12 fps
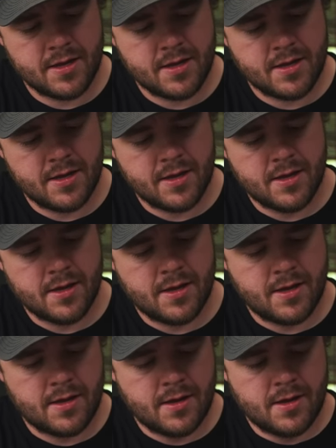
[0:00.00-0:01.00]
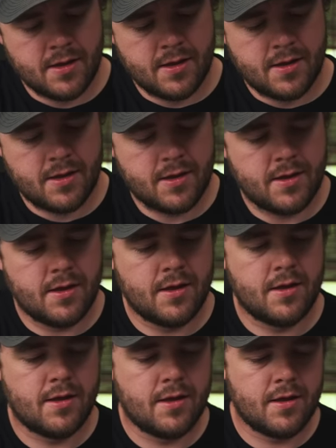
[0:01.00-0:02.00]

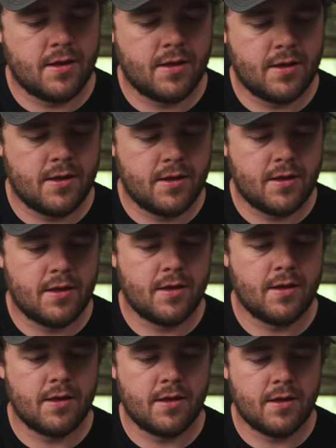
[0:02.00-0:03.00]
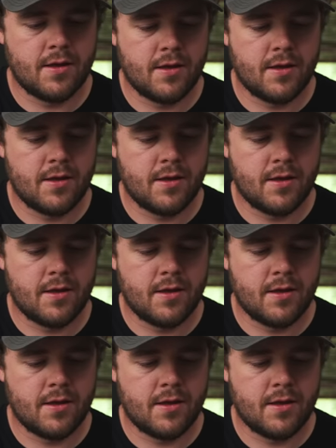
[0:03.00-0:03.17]
[no speech]